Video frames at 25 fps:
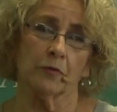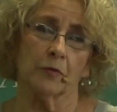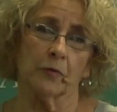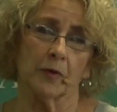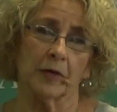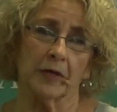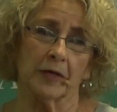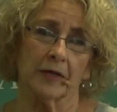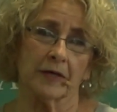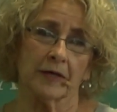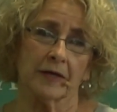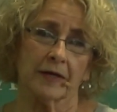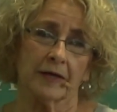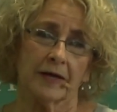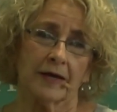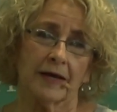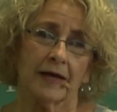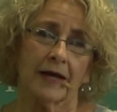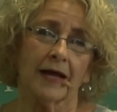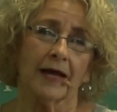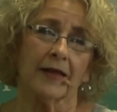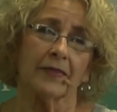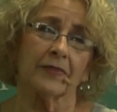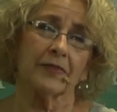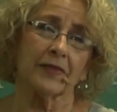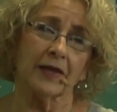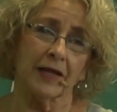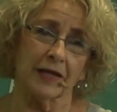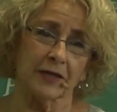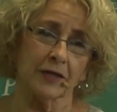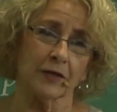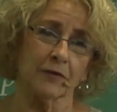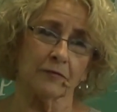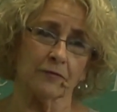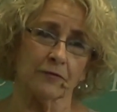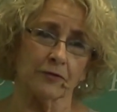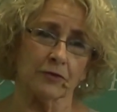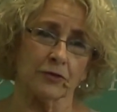week, and
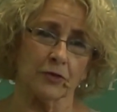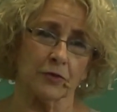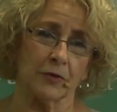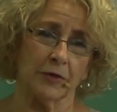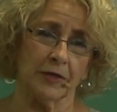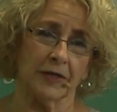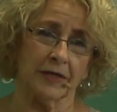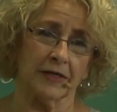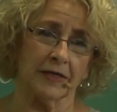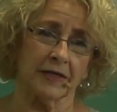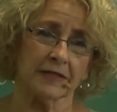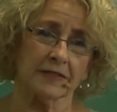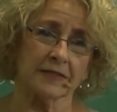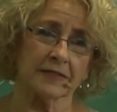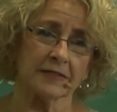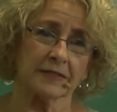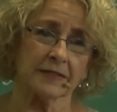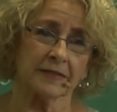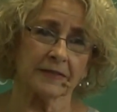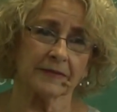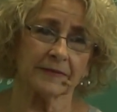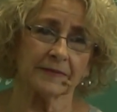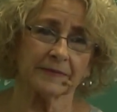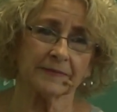thank you for joining us.